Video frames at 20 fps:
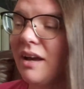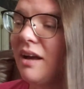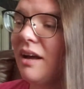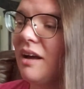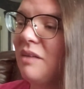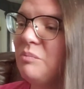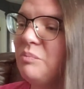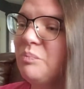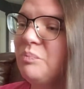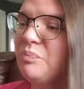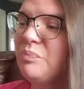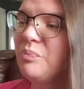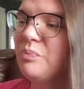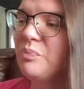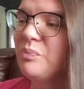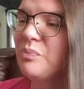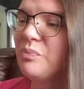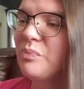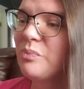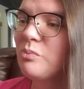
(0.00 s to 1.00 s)
Um,
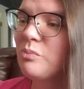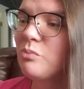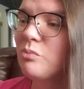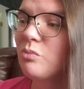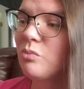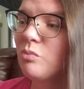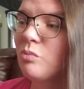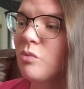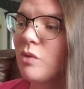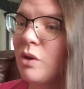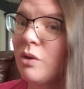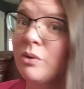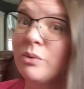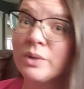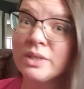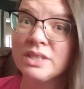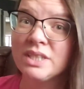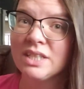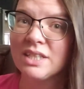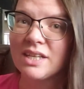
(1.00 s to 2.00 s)
oh,
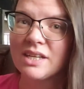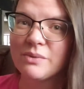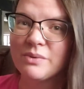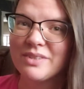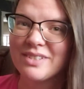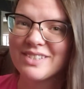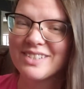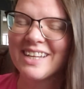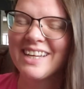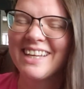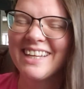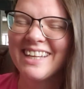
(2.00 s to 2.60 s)
one thing I was